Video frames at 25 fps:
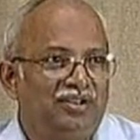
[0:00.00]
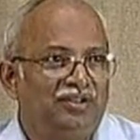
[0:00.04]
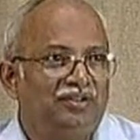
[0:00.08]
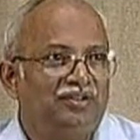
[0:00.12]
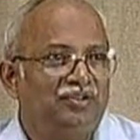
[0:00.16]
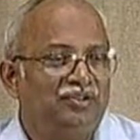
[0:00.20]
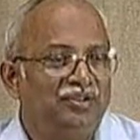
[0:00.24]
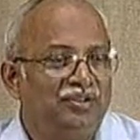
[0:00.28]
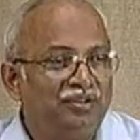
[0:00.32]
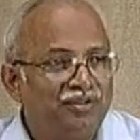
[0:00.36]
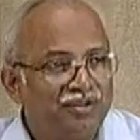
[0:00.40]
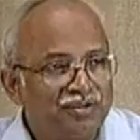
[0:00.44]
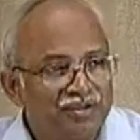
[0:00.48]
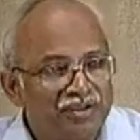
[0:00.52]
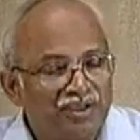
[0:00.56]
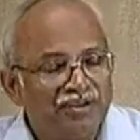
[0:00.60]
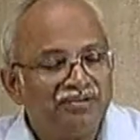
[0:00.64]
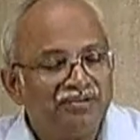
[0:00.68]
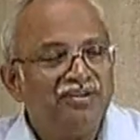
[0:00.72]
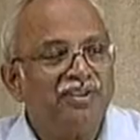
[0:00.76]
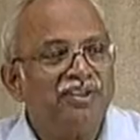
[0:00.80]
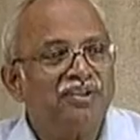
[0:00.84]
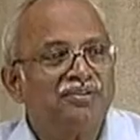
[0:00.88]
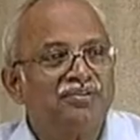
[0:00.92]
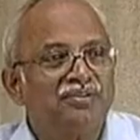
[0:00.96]
When you
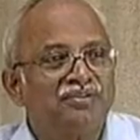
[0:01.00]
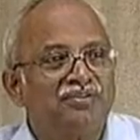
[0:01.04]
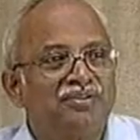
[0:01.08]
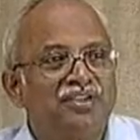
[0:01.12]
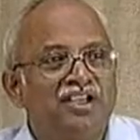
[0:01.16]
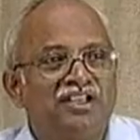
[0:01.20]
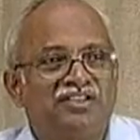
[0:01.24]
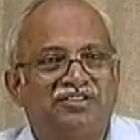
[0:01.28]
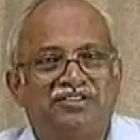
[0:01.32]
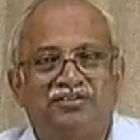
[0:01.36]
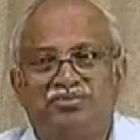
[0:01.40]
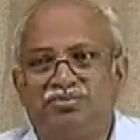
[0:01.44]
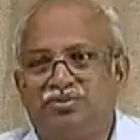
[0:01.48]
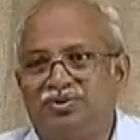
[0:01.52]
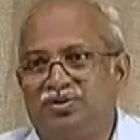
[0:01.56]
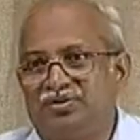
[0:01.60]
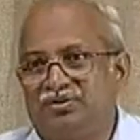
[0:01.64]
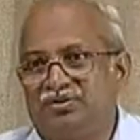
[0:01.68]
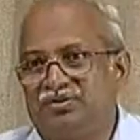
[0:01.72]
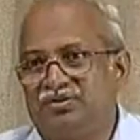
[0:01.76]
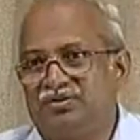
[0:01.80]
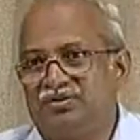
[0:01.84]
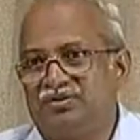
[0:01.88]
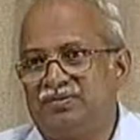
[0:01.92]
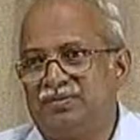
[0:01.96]
deviate from the
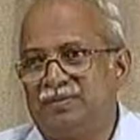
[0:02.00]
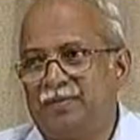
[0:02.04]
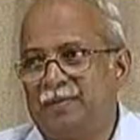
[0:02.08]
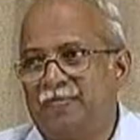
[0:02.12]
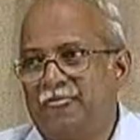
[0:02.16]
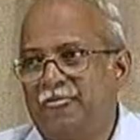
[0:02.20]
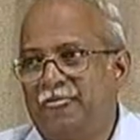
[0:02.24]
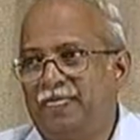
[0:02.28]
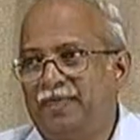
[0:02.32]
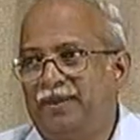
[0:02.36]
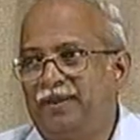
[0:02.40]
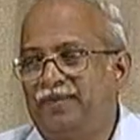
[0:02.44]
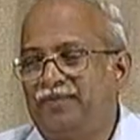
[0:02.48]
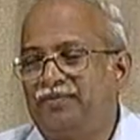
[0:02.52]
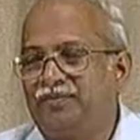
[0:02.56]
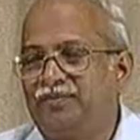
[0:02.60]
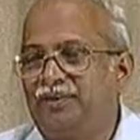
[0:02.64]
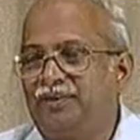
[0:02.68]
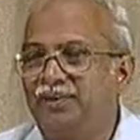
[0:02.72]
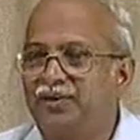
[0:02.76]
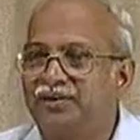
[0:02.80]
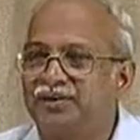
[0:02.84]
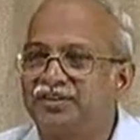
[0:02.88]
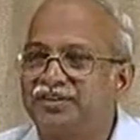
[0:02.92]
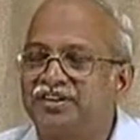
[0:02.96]
assumptions,
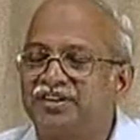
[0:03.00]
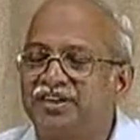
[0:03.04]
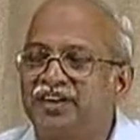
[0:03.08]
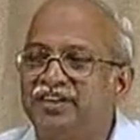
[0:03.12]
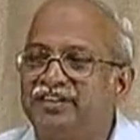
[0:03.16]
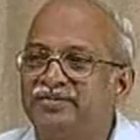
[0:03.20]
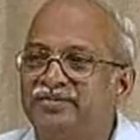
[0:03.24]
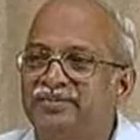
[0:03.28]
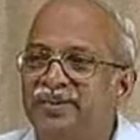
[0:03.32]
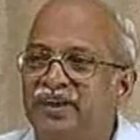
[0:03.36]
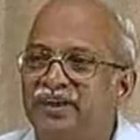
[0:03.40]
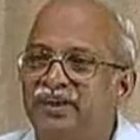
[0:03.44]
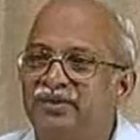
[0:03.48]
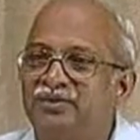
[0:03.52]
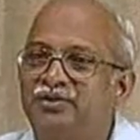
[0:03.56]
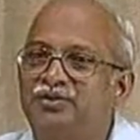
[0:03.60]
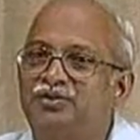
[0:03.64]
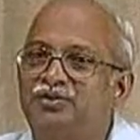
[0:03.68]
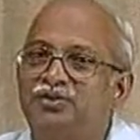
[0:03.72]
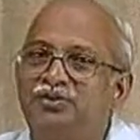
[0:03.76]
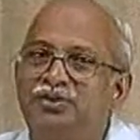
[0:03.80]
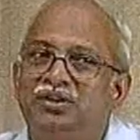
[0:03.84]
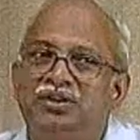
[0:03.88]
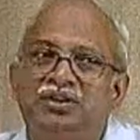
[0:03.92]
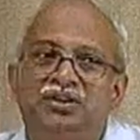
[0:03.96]
your stress values
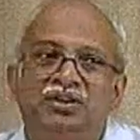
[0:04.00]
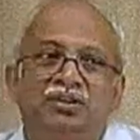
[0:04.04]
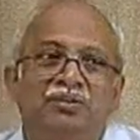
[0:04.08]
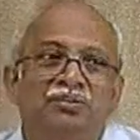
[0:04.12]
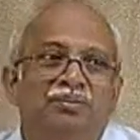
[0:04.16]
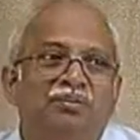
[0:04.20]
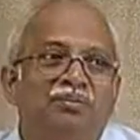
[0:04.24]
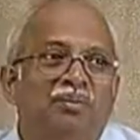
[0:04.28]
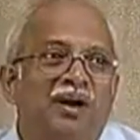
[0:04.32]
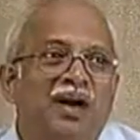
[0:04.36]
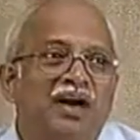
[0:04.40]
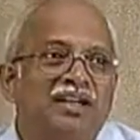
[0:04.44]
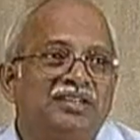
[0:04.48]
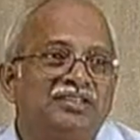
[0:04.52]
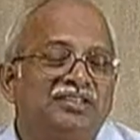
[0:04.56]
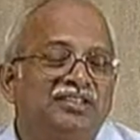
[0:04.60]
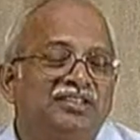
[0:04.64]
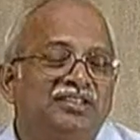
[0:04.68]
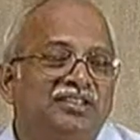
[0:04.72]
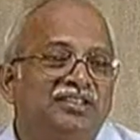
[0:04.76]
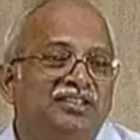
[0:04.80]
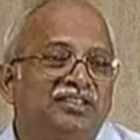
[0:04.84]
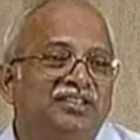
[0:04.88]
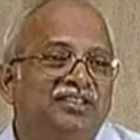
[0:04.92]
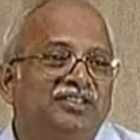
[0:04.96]
will
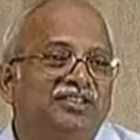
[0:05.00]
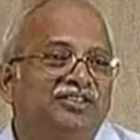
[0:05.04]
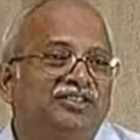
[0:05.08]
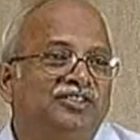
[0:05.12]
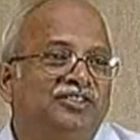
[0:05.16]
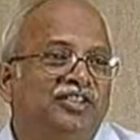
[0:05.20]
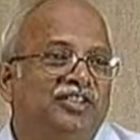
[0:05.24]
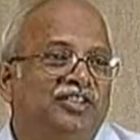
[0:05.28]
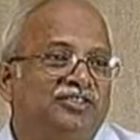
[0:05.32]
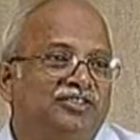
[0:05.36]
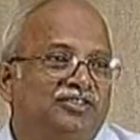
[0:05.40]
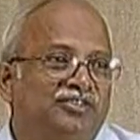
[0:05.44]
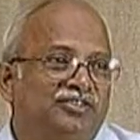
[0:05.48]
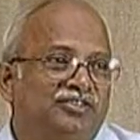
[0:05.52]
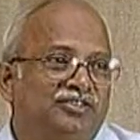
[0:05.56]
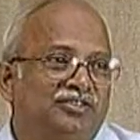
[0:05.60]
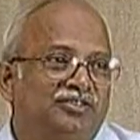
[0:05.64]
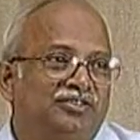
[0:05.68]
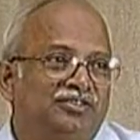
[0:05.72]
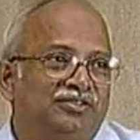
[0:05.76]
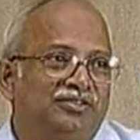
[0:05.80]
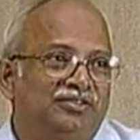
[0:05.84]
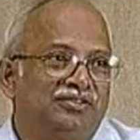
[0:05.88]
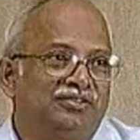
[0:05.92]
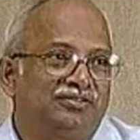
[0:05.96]
marginally change,
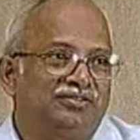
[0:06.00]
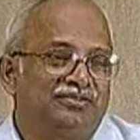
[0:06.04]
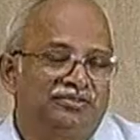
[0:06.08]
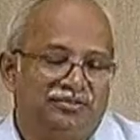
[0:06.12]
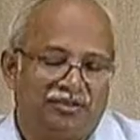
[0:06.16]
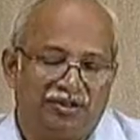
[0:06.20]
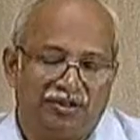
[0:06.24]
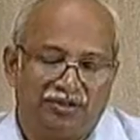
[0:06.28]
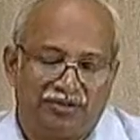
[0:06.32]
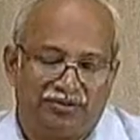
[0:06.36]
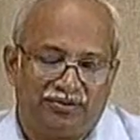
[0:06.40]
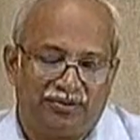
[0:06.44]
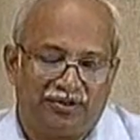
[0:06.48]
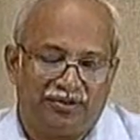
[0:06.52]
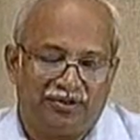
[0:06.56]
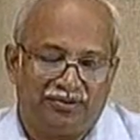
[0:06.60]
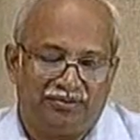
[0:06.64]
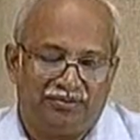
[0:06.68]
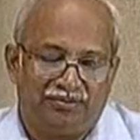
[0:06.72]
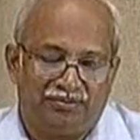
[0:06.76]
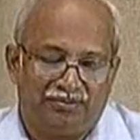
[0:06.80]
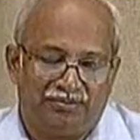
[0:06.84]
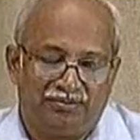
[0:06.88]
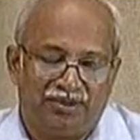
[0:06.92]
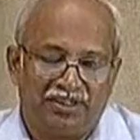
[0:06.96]
the
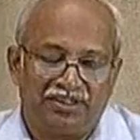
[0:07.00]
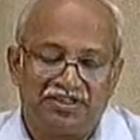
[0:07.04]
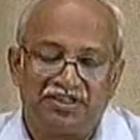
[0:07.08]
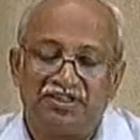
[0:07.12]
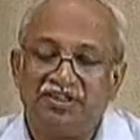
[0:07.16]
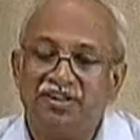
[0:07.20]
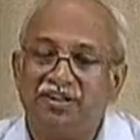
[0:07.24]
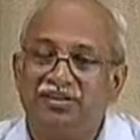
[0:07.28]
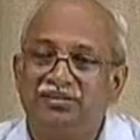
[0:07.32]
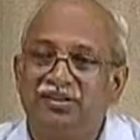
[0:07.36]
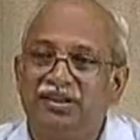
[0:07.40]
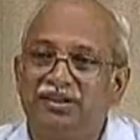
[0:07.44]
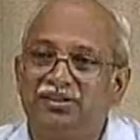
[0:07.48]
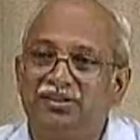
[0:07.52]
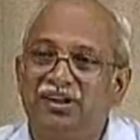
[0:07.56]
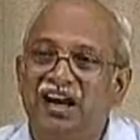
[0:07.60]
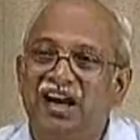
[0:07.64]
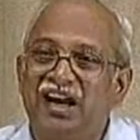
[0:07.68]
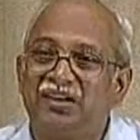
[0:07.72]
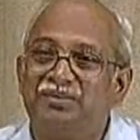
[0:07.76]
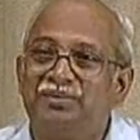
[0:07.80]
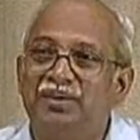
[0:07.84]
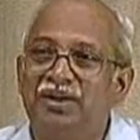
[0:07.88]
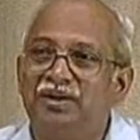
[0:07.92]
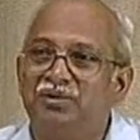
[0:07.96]
material value
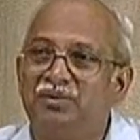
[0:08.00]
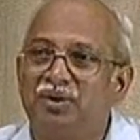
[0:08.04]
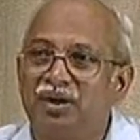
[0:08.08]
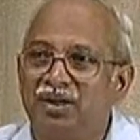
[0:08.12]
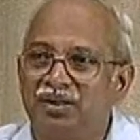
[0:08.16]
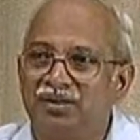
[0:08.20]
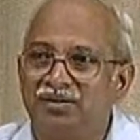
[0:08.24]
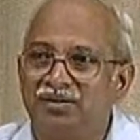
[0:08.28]
I by Y.